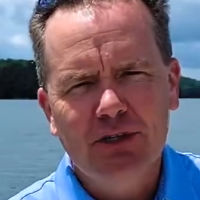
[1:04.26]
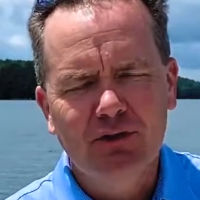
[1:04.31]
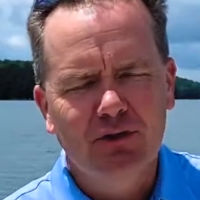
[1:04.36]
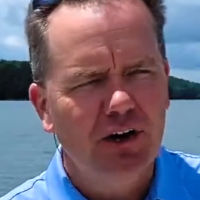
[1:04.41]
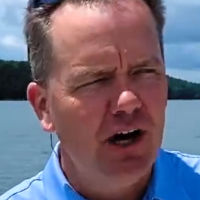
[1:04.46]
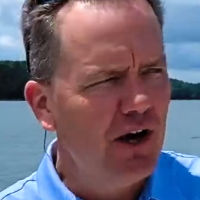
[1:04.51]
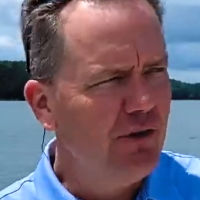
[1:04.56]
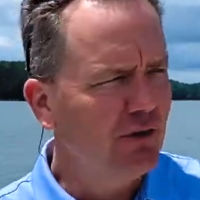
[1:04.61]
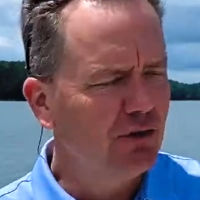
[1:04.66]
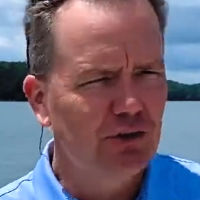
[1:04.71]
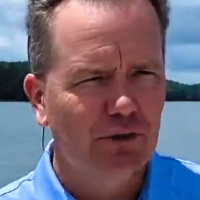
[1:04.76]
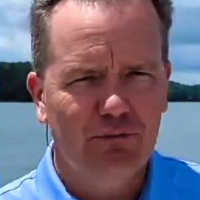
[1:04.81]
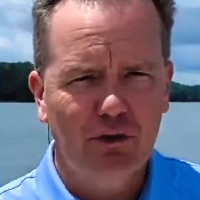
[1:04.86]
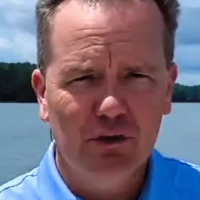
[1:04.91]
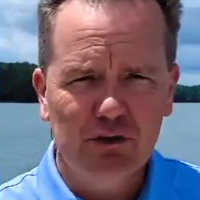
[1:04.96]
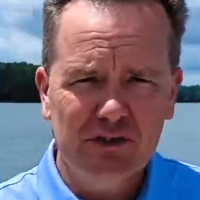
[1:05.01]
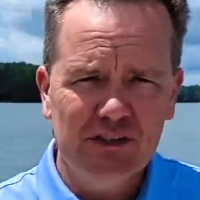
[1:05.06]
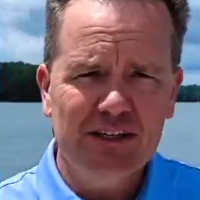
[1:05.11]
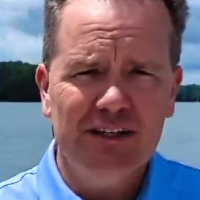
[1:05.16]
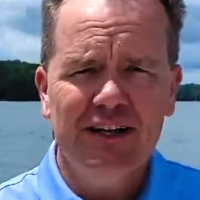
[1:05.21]
on the other. So if you're
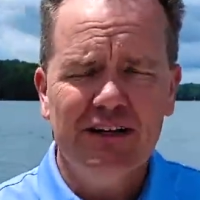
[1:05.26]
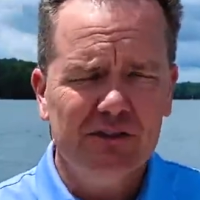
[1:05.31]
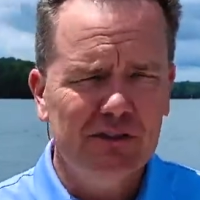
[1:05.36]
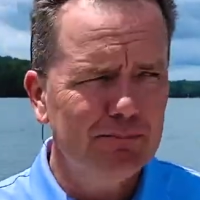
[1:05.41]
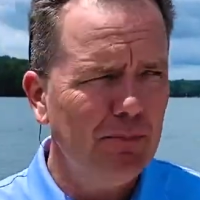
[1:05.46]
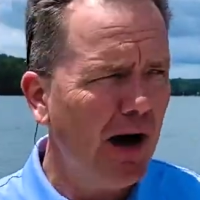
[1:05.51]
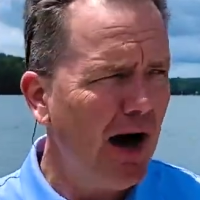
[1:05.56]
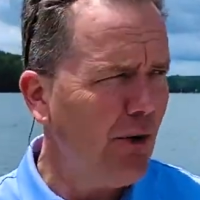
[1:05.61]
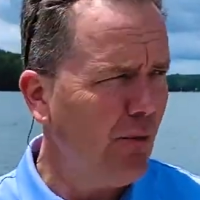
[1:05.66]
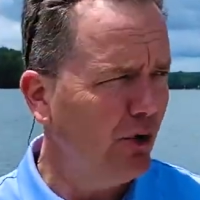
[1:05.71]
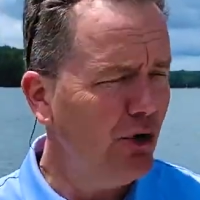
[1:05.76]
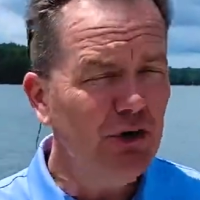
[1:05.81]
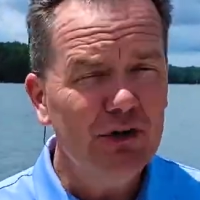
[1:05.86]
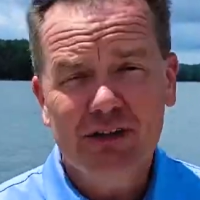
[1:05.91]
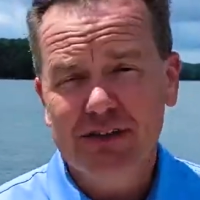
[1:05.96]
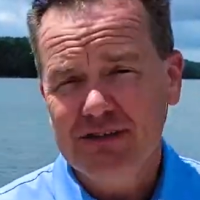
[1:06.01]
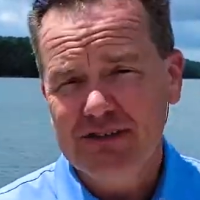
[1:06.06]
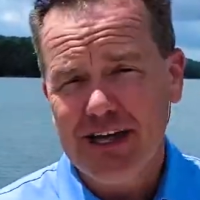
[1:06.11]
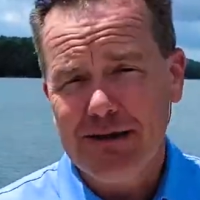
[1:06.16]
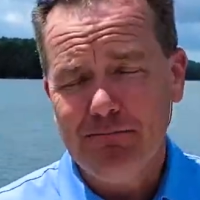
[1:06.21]
sitting in a spot where you can
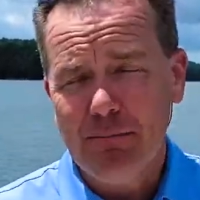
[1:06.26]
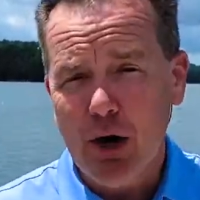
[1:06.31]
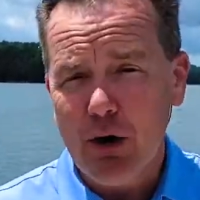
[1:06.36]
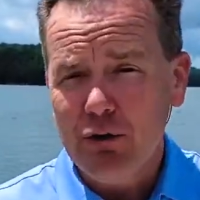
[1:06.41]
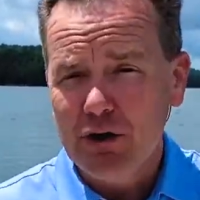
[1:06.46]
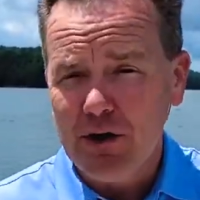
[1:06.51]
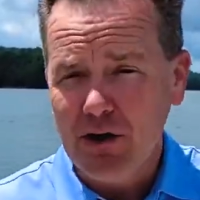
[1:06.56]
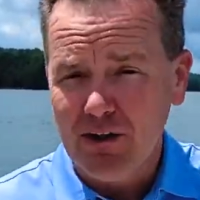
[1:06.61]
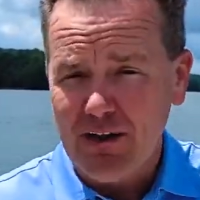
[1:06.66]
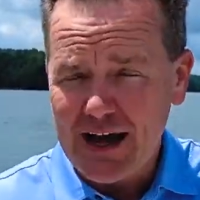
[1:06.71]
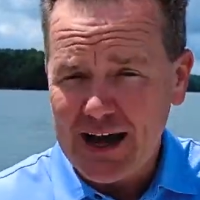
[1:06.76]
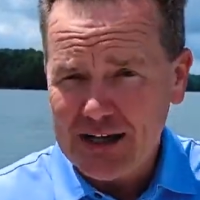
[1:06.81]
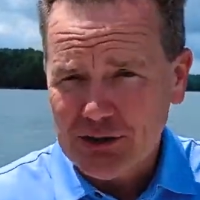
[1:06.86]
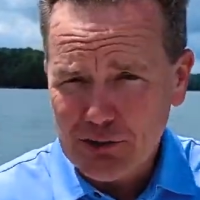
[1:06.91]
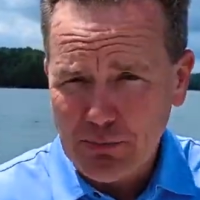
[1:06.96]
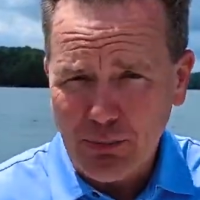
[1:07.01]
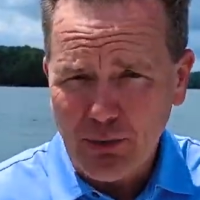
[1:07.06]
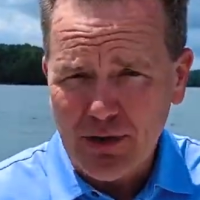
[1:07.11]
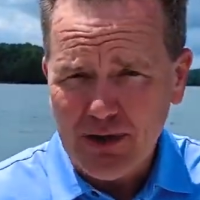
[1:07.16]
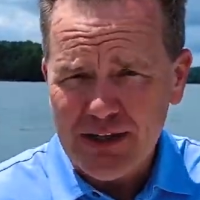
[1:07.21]
see both
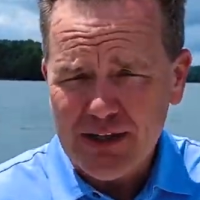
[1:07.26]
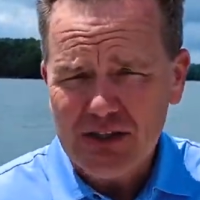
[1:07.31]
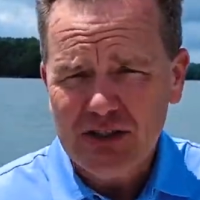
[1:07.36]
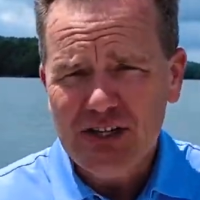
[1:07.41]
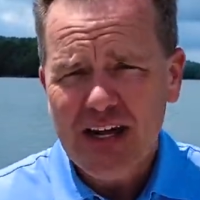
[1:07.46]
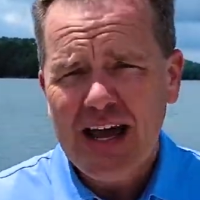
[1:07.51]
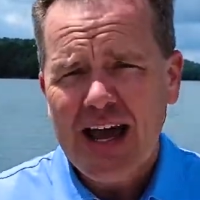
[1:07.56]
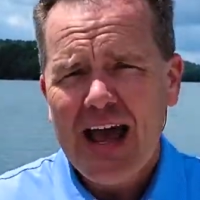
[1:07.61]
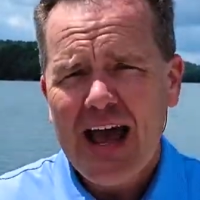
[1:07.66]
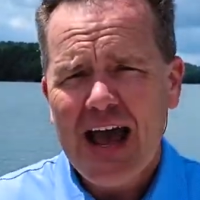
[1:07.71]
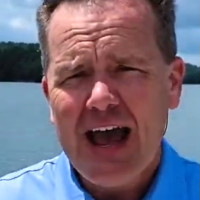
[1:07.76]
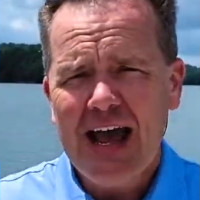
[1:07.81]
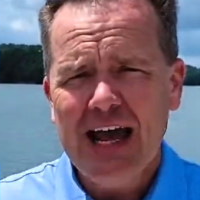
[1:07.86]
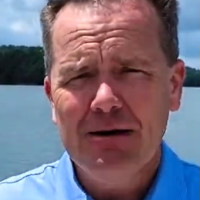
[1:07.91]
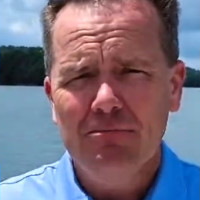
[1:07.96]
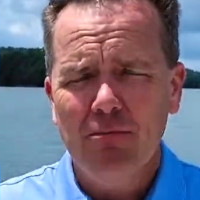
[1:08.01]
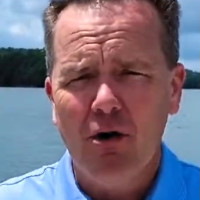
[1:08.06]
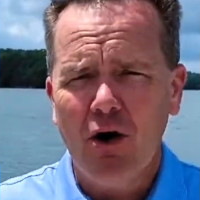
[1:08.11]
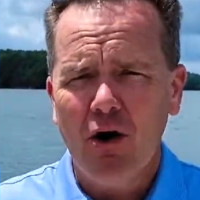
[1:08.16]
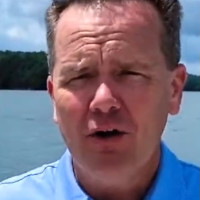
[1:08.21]
Kalijah Bridge
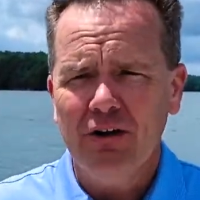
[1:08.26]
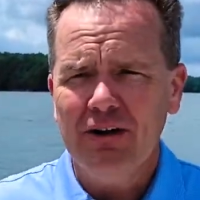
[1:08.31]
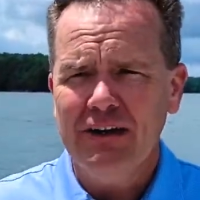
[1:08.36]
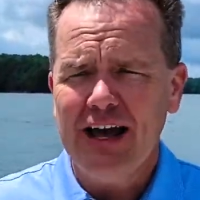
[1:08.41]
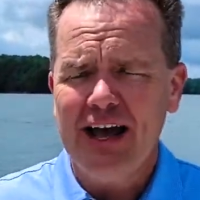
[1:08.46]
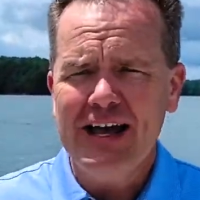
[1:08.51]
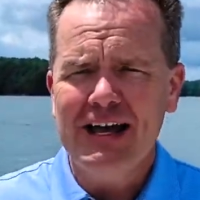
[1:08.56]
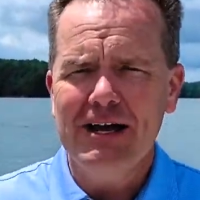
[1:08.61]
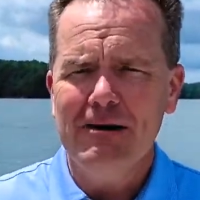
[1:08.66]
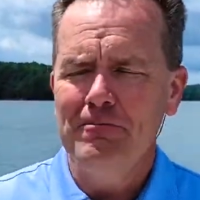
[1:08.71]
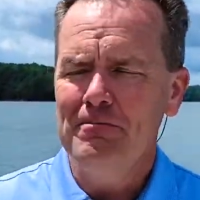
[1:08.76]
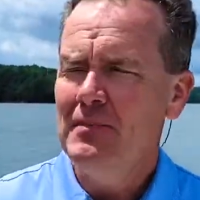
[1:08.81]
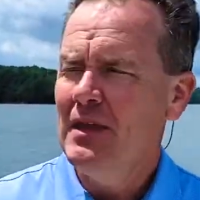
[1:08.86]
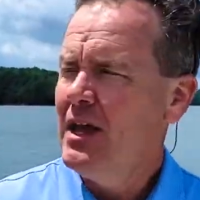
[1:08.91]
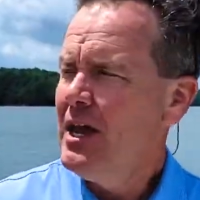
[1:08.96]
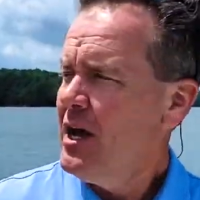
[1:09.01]
and Martin Dam,